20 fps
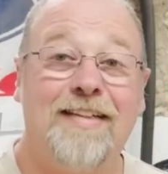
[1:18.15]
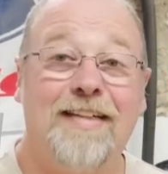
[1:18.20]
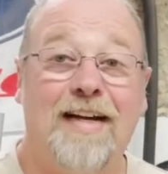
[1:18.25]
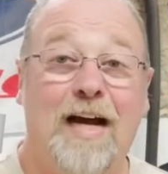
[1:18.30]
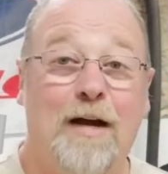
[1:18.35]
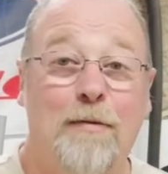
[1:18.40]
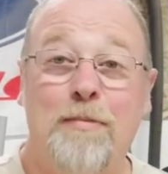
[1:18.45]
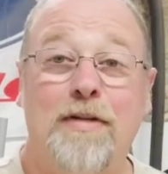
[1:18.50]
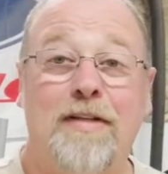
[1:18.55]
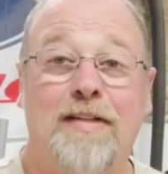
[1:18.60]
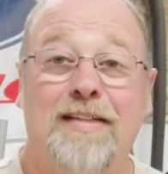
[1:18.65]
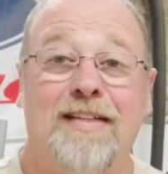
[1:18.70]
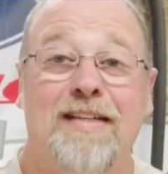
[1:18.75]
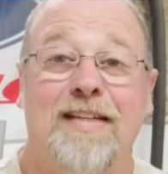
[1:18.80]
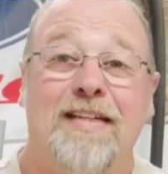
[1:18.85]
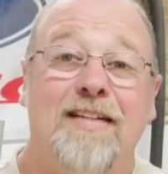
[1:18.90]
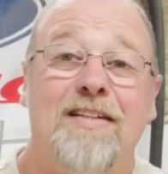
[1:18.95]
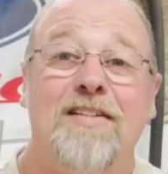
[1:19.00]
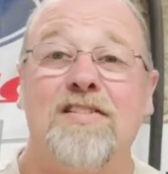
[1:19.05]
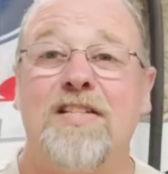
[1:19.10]
I've been
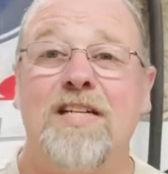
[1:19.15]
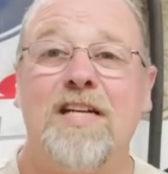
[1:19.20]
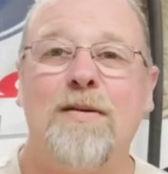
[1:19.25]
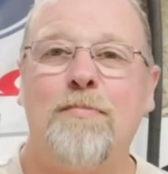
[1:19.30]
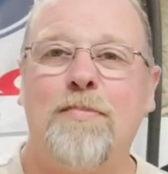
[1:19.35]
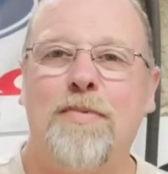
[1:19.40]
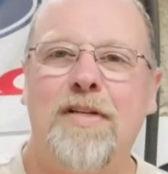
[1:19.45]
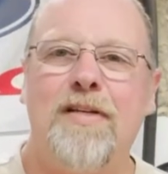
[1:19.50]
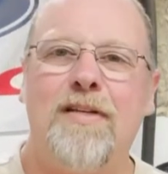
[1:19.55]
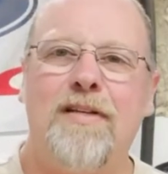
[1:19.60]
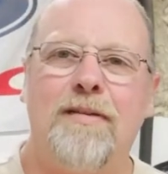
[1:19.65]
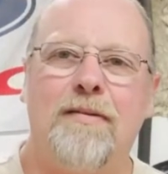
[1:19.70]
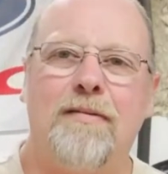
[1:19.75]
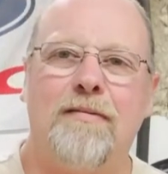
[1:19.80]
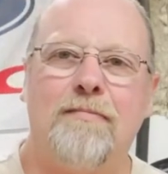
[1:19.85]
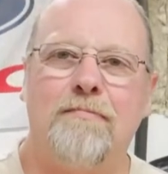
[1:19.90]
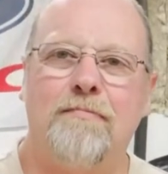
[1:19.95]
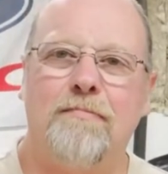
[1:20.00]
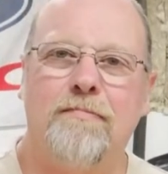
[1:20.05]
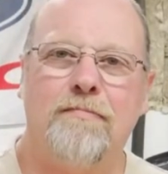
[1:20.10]
thinking the same thing.
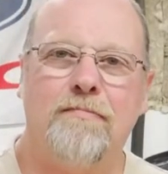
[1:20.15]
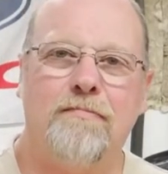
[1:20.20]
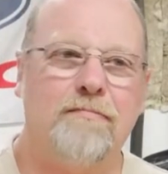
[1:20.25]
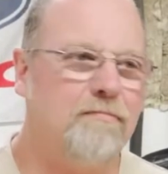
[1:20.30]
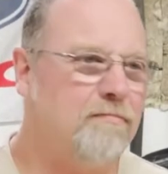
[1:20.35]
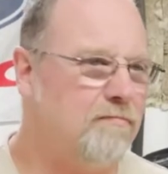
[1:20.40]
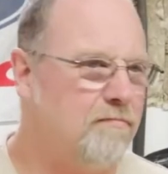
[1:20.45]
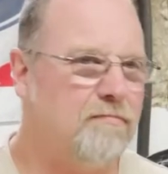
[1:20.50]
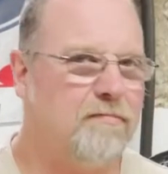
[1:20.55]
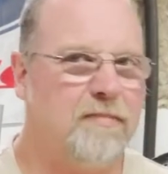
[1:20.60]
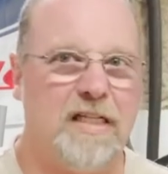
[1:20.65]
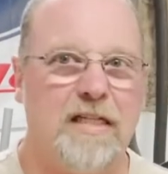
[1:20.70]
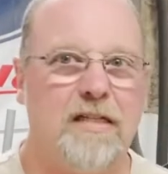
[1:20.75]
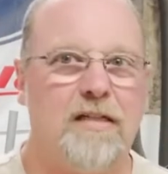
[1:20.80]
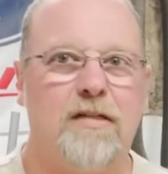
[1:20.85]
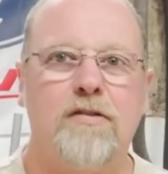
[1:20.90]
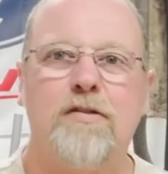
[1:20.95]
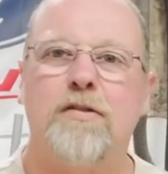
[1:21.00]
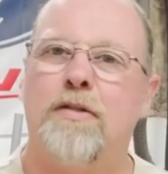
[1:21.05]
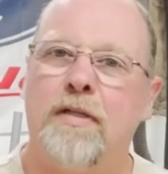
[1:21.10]
And
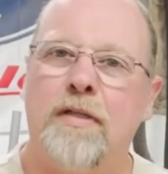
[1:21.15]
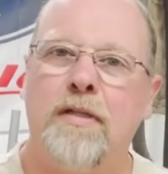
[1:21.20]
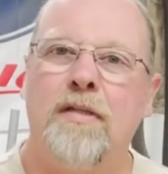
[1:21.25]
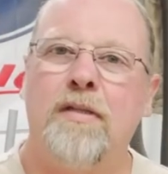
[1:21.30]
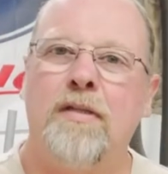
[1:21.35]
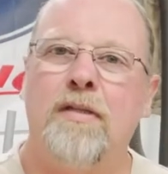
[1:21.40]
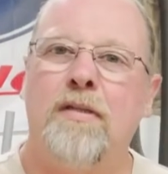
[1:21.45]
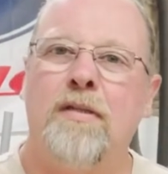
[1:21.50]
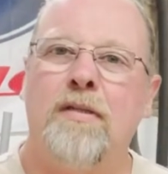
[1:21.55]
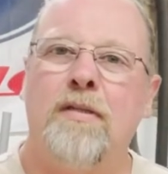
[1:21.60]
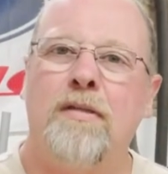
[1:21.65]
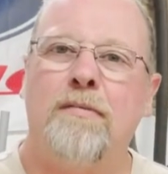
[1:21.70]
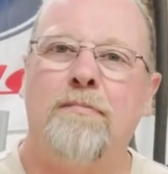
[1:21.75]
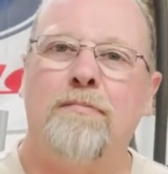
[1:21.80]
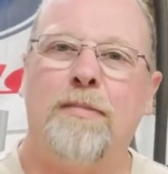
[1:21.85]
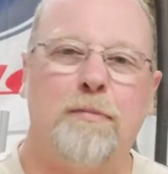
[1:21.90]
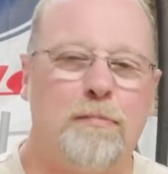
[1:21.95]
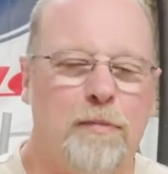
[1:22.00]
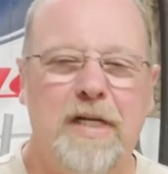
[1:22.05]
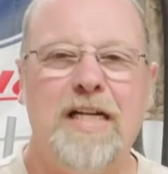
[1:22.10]
there's
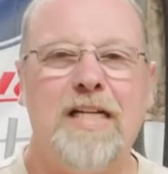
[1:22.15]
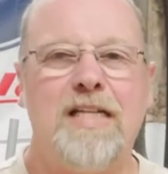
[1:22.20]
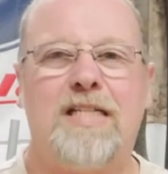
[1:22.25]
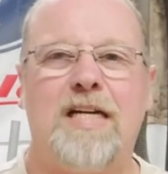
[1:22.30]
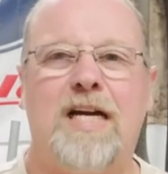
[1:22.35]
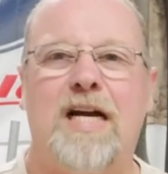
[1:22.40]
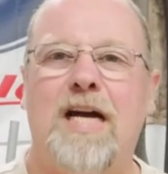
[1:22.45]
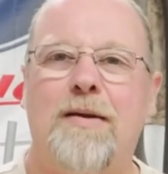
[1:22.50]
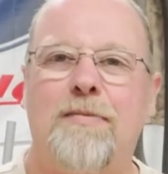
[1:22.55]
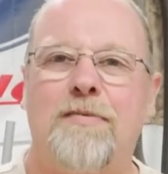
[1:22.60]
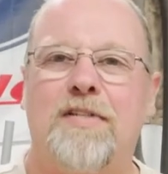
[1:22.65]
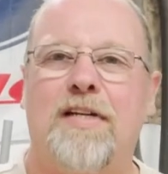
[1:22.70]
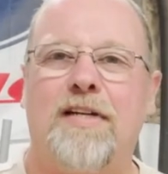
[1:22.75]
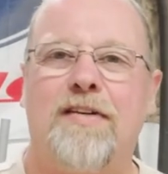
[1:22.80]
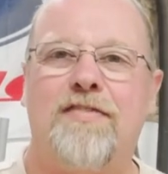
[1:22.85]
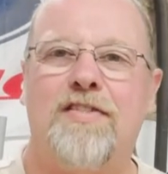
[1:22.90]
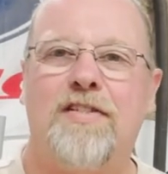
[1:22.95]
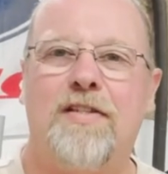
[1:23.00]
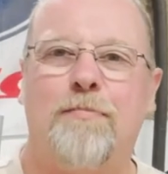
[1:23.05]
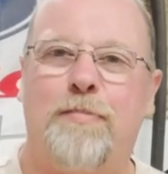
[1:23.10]
many times
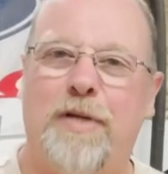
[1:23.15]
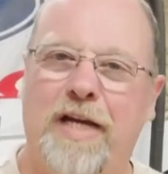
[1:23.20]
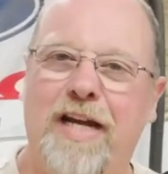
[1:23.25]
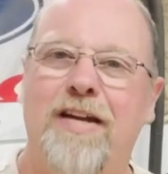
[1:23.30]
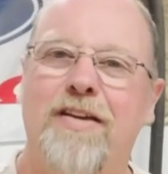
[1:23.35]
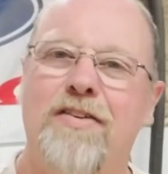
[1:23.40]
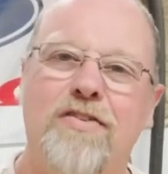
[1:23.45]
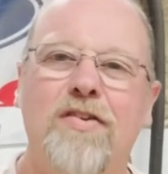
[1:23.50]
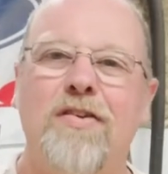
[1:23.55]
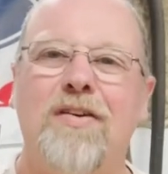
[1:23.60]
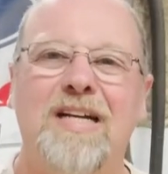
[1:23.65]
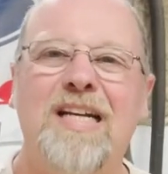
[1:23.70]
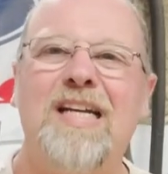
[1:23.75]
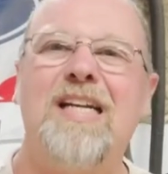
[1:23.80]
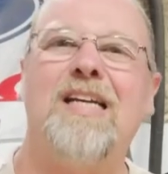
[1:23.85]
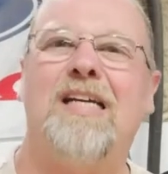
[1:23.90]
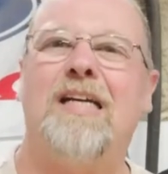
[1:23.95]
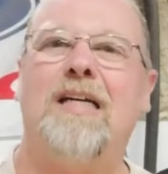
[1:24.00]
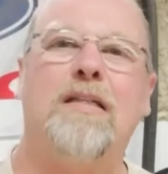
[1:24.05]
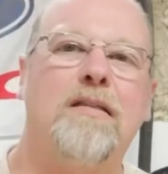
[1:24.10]
I've said, Paige, you're an
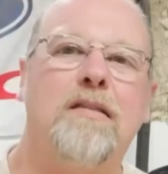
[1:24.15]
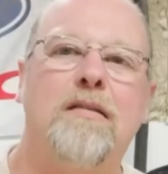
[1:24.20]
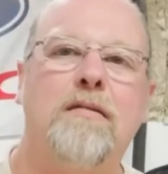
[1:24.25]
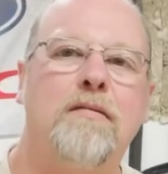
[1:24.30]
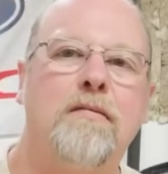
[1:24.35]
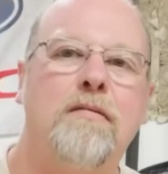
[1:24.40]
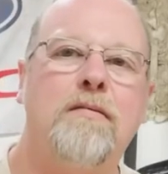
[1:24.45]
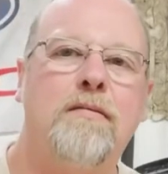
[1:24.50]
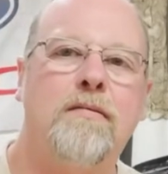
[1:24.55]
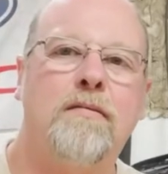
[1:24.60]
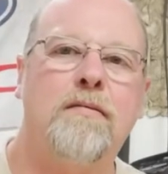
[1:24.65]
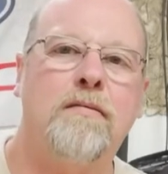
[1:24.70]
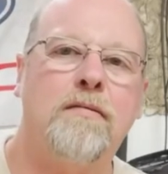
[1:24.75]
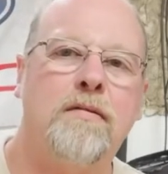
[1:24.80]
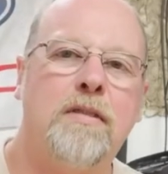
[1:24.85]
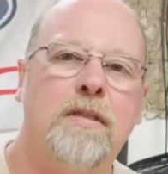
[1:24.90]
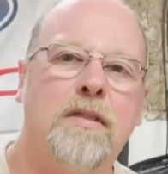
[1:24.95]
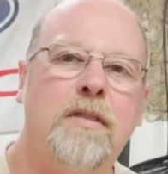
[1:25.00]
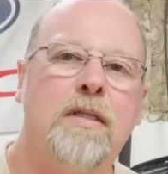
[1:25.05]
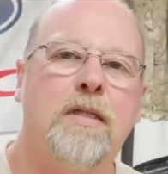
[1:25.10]
idiot.
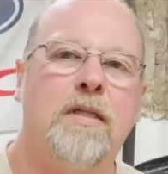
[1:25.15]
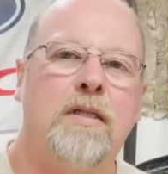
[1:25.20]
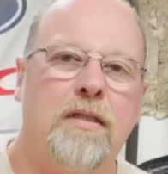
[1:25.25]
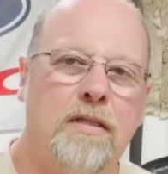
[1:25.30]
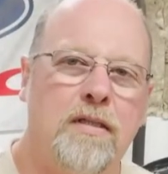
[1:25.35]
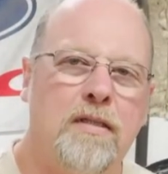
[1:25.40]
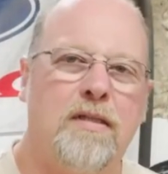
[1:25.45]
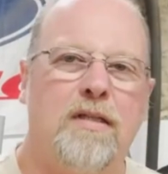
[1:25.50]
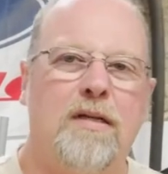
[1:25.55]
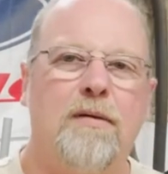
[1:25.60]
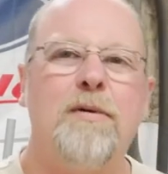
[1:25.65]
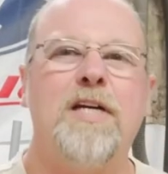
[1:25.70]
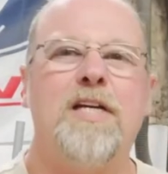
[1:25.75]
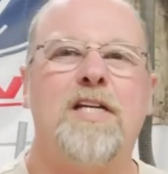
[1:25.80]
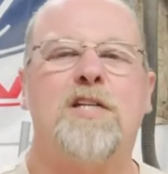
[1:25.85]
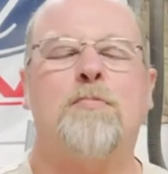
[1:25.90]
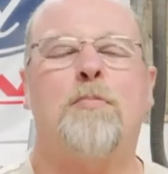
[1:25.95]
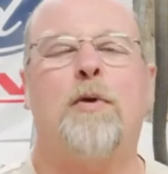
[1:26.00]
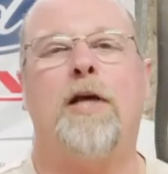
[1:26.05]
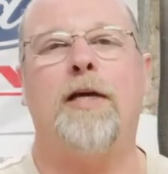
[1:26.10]
Let me
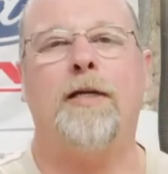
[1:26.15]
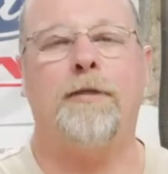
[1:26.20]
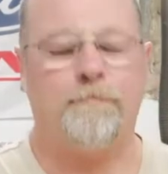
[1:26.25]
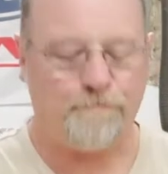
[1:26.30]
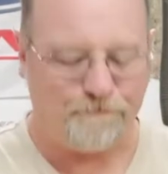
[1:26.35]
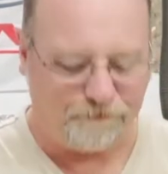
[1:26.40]
explain.